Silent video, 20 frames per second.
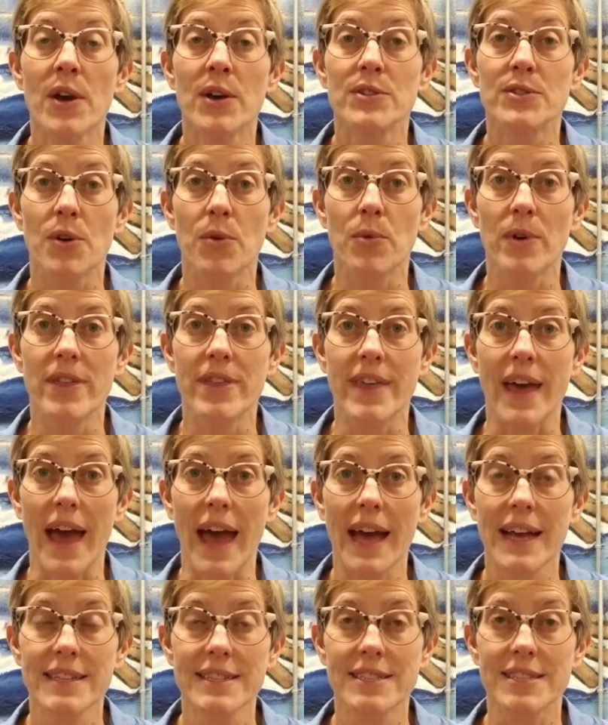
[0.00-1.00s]
So with
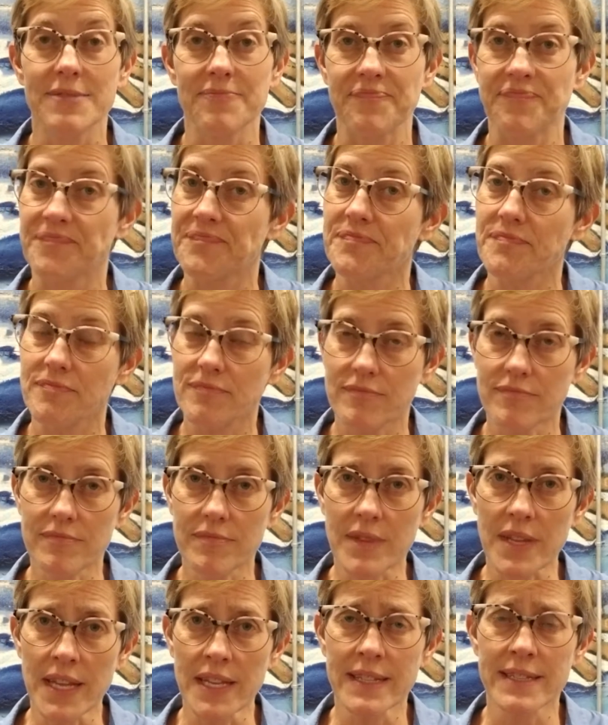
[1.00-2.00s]
that,
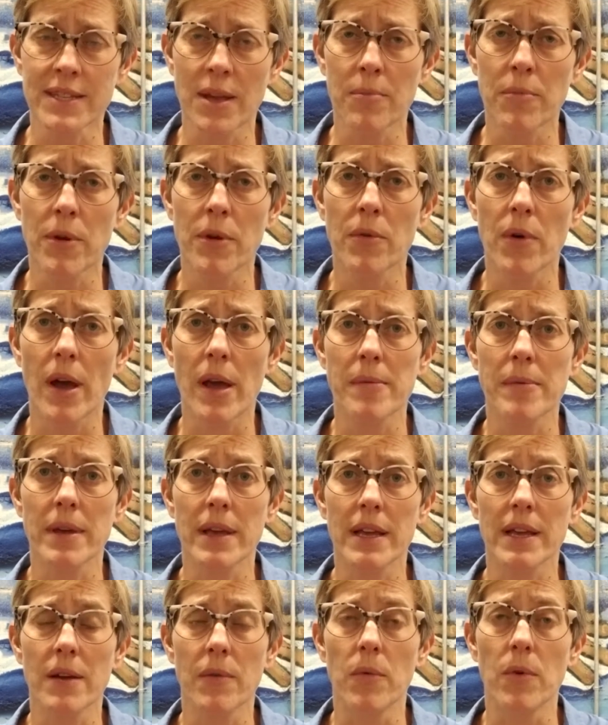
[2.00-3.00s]
in summary,
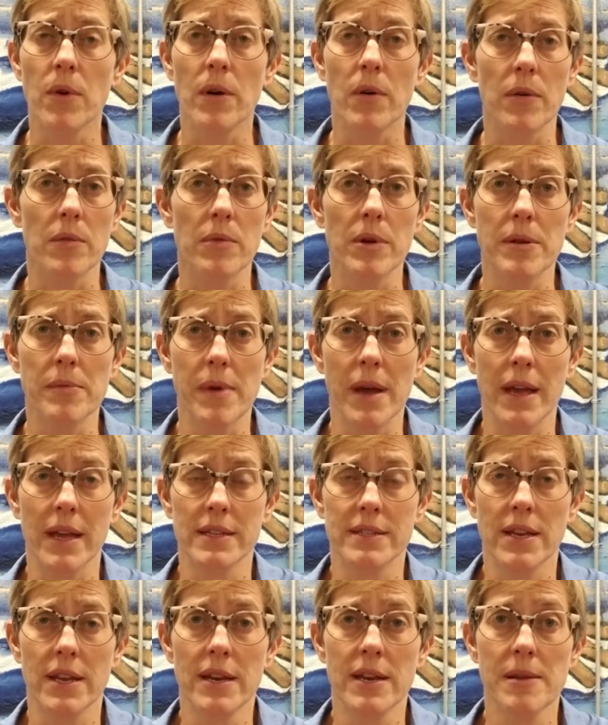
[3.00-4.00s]
what am I
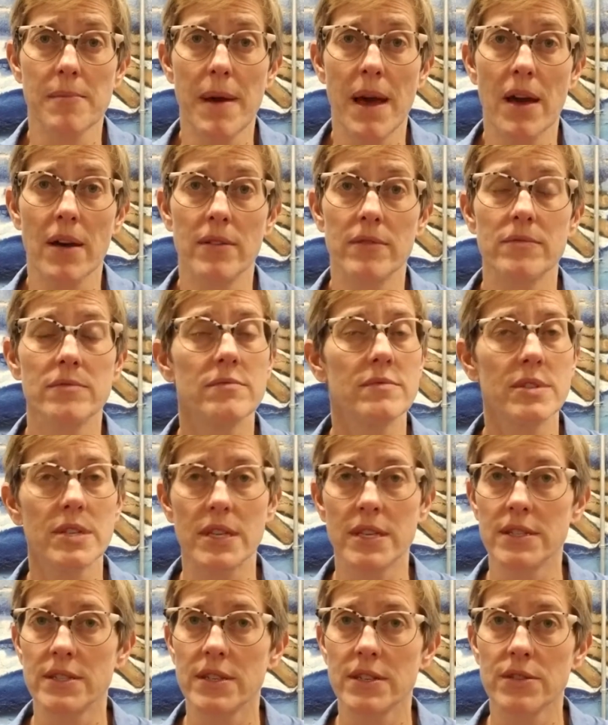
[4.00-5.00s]
excited about? The
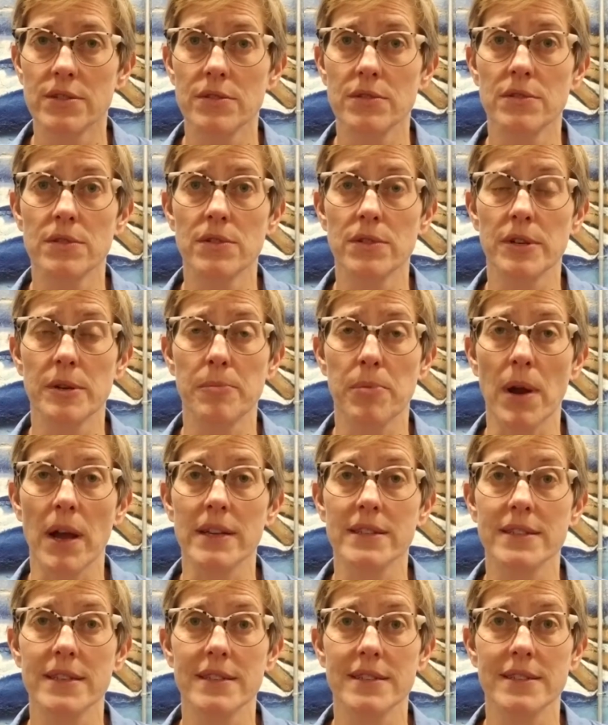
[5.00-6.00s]
continued learning
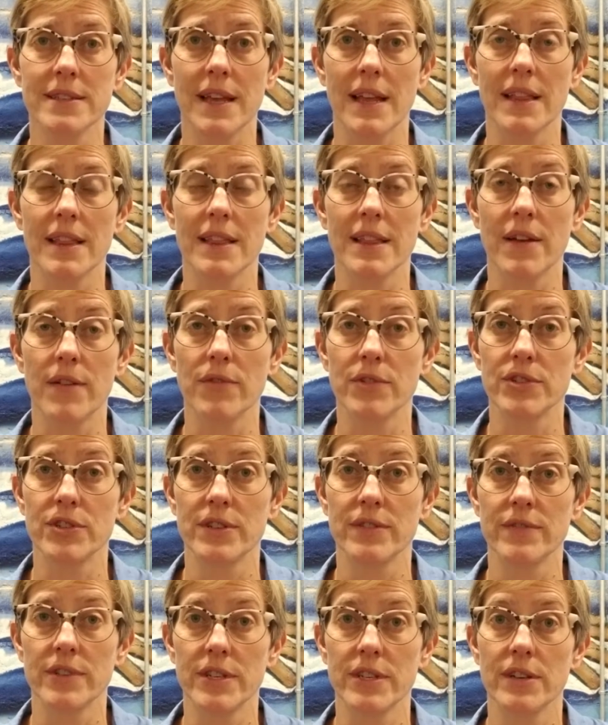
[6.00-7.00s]
process and
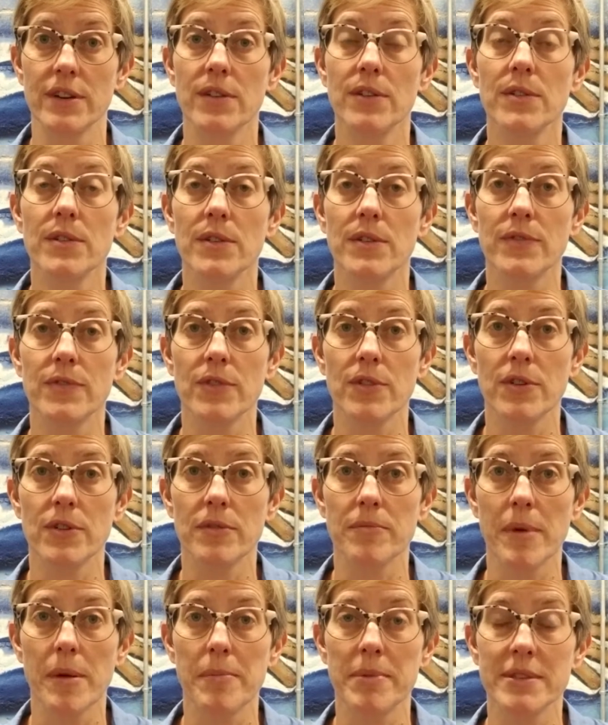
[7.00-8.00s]
leveraging video
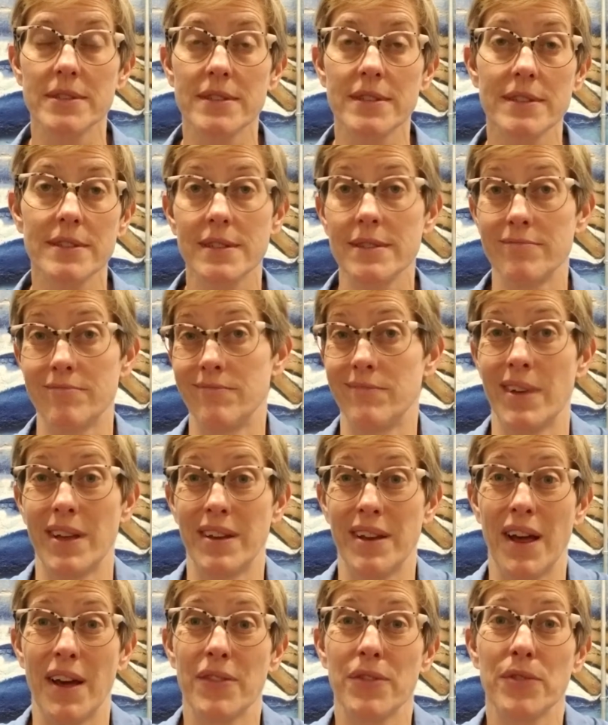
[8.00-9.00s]
for my business and
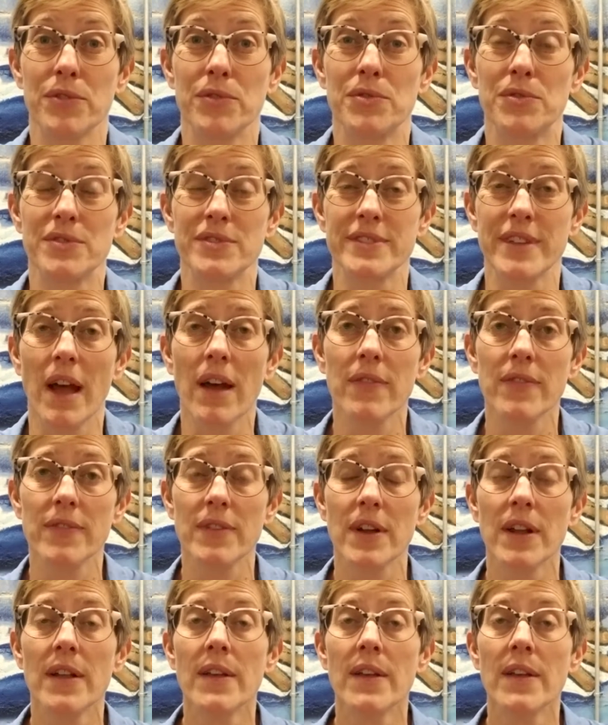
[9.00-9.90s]
other cool stuff.